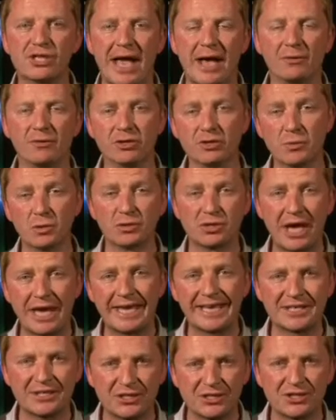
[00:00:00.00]
Sounders will
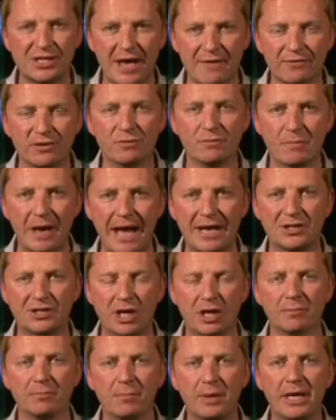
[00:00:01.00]
take a 7-match
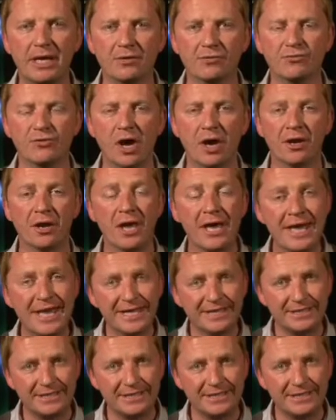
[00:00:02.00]
unbeaten run